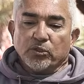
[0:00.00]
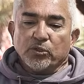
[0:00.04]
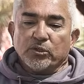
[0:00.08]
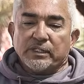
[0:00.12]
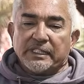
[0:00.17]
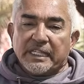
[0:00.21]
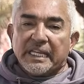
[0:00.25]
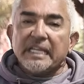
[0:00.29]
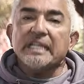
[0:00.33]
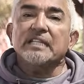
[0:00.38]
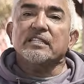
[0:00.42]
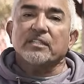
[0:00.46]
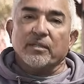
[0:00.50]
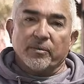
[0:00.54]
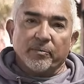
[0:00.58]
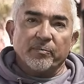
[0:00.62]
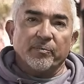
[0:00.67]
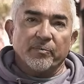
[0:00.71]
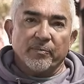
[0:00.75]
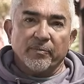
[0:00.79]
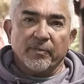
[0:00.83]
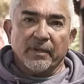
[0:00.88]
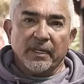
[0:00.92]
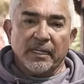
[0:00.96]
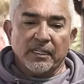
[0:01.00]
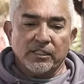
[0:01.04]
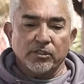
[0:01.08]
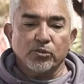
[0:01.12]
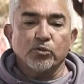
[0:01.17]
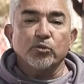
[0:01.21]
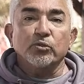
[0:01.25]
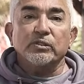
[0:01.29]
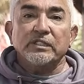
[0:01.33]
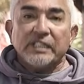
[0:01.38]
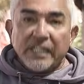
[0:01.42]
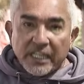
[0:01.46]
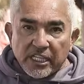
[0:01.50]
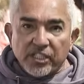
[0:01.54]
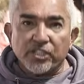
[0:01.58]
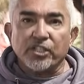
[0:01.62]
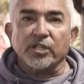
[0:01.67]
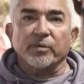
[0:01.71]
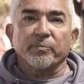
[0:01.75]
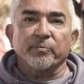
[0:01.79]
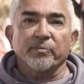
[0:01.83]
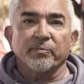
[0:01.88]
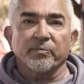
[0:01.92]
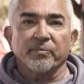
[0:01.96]
tease them, it's to teach
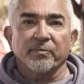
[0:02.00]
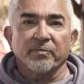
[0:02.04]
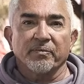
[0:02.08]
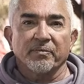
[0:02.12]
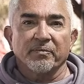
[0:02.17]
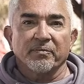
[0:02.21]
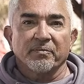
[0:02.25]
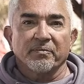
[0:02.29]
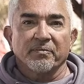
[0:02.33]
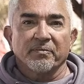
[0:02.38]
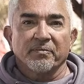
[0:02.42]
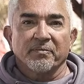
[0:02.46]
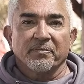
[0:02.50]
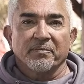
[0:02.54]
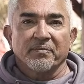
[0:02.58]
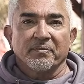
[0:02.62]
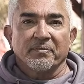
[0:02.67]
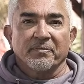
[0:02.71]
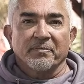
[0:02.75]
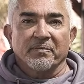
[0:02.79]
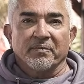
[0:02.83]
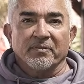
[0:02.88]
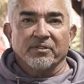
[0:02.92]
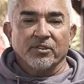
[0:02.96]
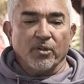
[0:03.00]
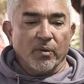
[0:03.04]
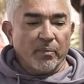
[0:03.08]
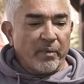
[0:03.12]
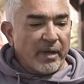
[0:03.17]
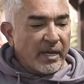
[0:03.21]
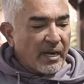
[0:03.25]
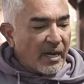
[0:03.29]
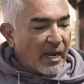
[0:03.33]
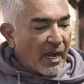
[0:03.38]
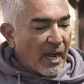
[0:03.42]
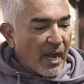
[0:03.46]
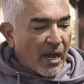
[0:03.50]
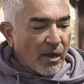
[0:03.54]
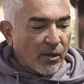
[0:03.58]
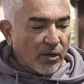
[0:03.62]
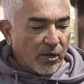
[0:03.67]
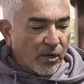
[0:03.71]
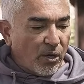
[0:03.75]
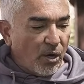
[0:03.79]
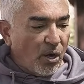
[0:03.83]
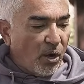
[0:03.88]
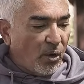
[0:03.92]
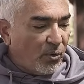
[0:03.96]
them. No matter how
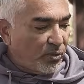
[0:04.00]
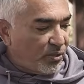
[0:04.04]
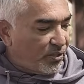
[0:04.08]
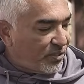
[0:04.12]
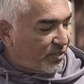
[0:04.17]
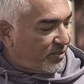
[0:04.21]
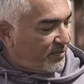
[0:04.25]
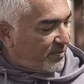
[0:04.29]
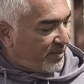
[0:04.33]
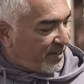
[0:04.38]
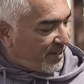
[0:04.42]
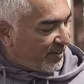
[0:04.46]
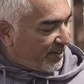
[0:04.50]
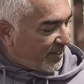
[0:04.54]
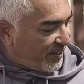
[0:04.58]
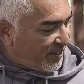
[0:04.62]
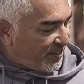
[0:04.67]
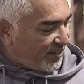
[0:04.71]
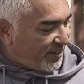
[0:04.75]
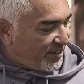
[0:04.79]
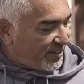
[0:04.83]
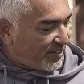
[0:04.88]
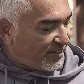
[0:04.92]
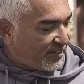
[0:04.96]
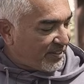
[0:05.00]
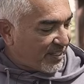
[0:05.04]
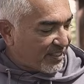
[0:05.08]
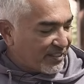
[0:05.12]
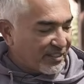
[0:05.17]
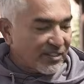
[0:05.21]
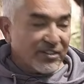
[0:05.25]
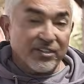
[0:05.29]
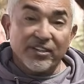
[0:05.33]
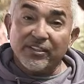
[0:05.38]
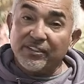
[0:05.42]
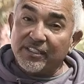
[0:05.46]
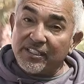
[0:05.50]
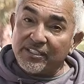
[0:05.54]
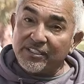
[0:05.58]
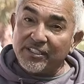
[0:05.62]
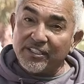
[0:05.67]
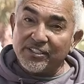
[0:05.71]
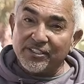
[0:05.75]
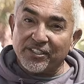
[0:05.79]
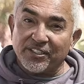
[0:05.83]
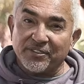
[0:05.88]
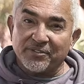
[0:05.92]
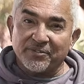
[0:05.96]
close. Very good. That's a good
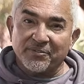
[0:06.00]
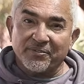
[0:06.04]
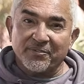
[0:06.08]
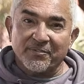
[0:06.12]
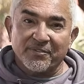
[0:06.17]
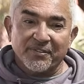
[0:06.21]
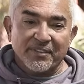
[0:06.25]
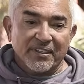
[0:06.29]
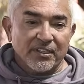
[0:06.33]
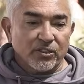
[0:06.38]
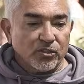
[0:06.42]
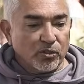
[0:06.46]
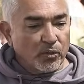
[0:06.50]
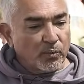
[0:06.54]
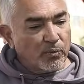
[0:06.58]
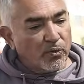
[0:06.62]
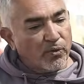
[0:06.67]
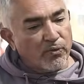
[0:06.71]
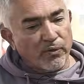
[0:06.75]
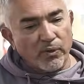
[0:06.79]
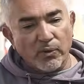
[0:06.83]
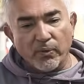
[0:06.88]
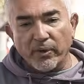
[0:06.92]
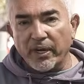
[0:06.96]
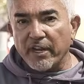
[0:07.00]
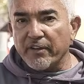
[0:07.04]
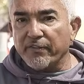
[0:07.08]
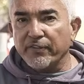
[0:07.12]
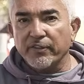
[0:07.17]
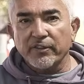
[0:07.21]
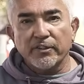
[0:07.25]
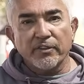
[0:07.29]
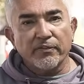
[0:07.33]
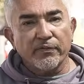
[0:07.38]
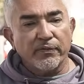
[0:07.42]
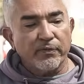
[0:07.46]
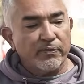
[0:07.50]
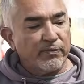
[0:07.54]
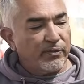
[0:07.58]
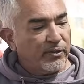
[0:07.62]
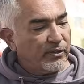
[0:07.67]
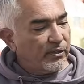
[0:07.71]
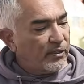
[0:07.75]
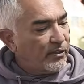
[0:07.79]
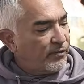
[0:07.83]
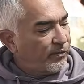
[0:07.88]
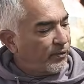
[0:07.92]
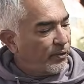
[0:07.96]
decision. To move away from
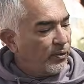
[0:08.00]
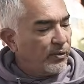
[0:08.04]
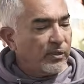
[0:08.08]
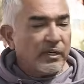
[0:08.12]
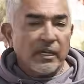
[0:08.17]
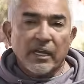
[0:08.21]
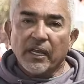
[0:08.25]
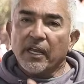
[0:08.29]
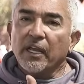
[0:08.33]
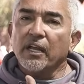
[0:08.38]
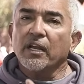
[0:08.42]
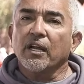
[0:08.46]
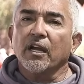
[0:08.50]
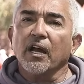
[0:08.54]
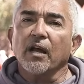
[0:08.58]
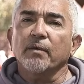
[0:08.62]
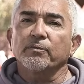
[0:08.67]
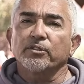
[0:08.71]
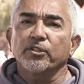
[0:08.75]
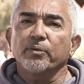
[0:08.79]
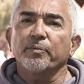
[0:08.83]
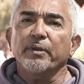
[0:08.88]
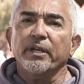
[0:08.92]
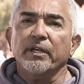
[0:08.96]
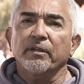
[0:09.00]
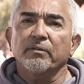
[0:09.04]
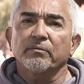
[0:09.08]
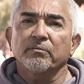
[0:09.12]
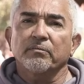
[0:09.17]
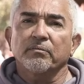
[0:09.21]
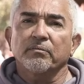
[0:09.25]
the food and come to me,